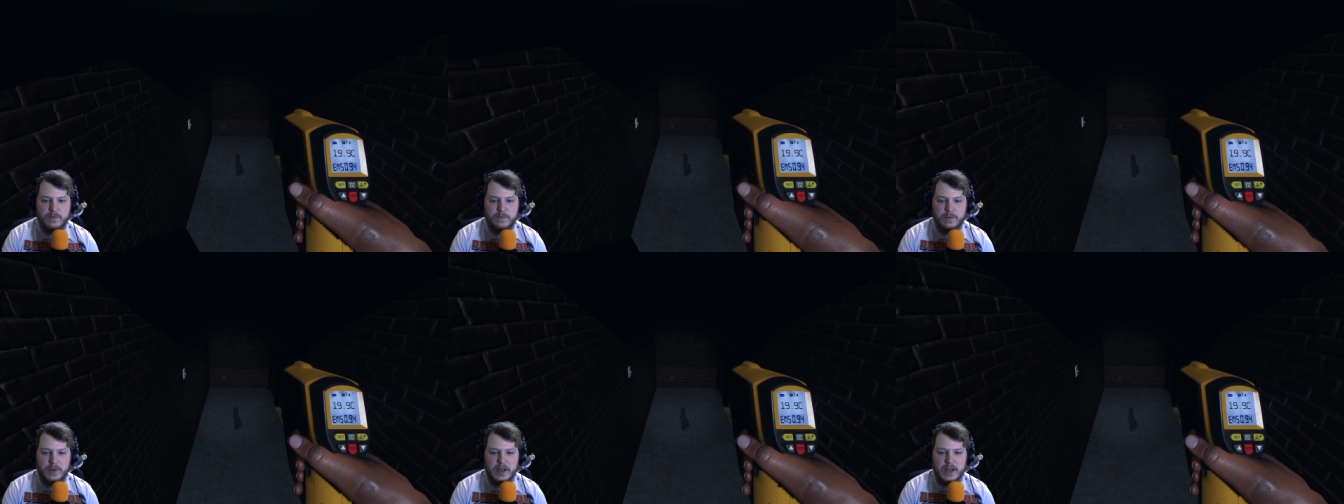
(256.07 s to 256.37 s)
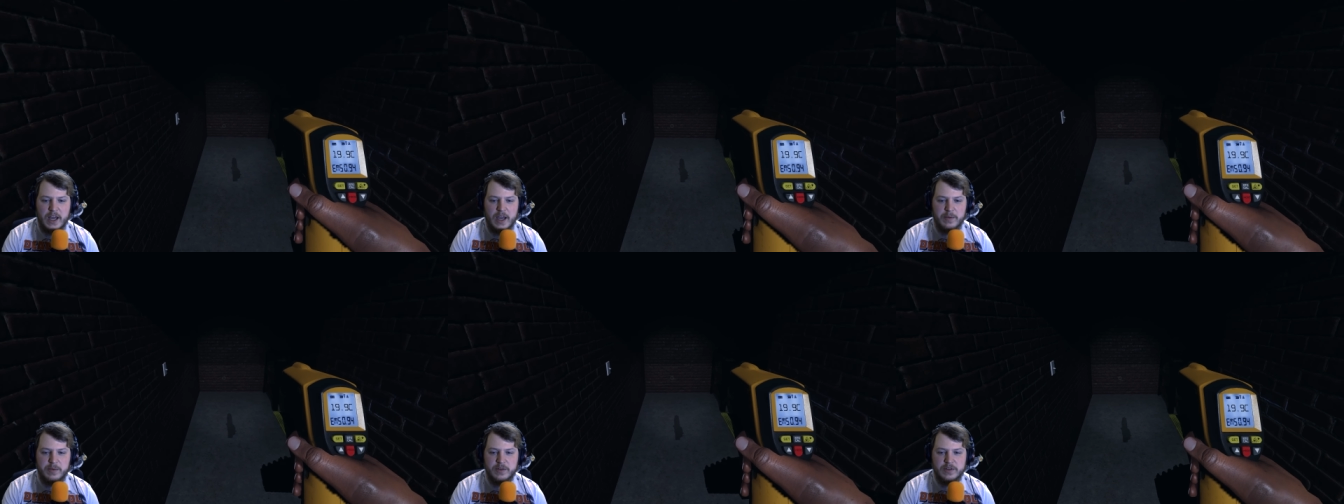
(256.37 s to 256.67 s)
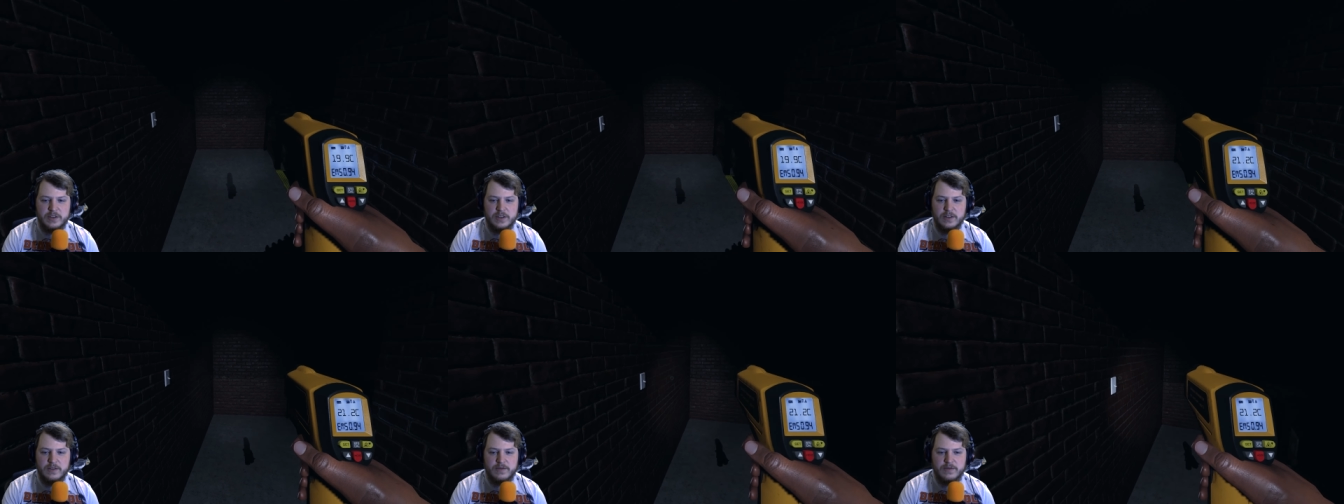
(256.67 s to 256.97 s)
been able
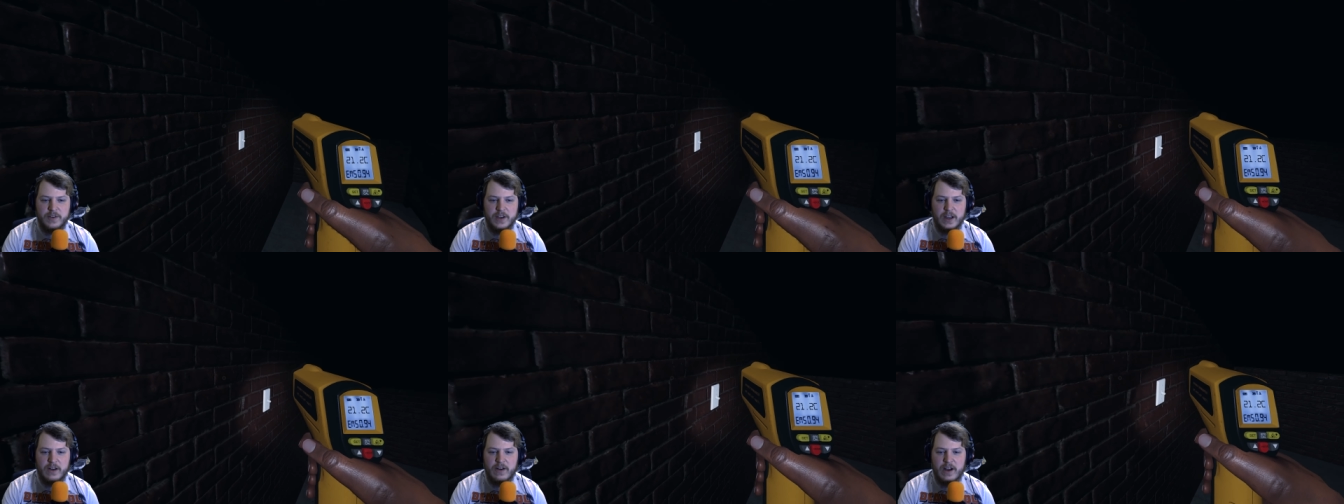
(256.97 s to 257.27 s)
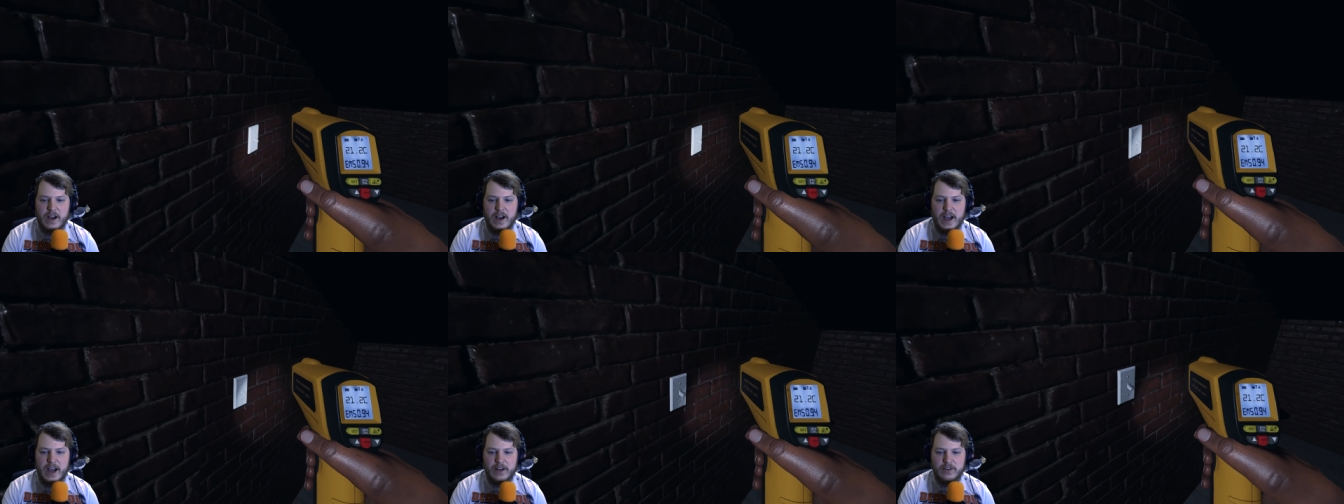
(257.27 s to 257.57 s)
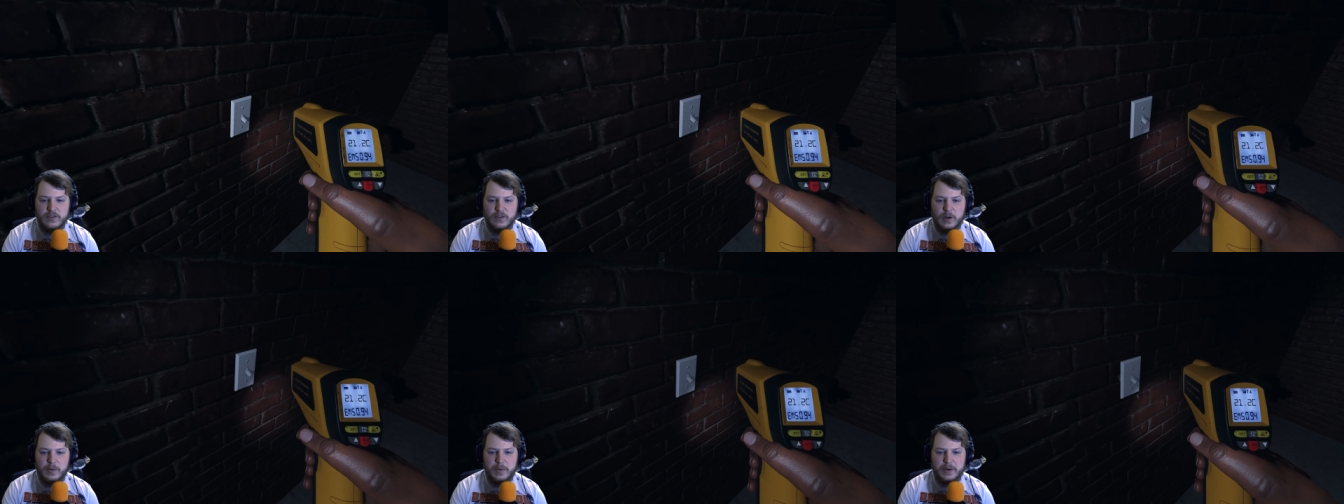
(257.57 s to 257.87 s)
to figure out how
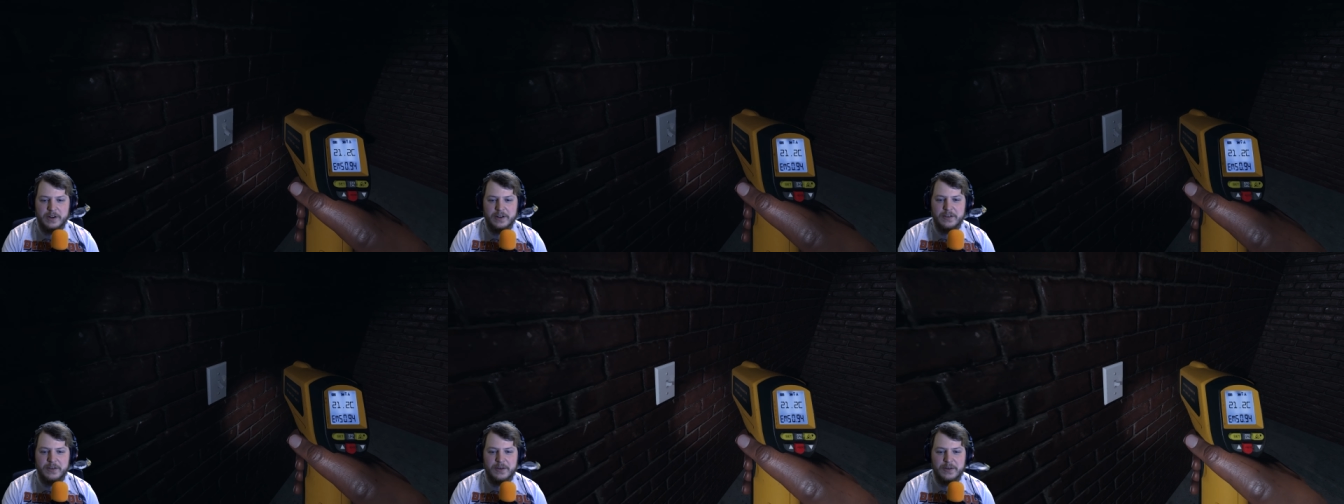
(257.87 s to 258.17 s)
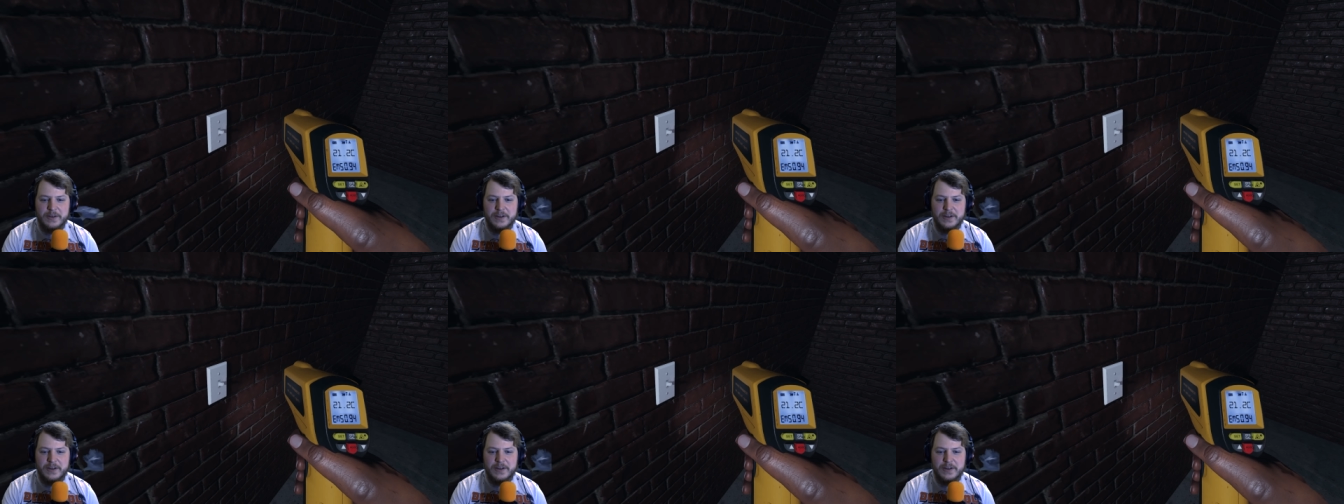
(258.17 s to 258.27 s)
to open a door.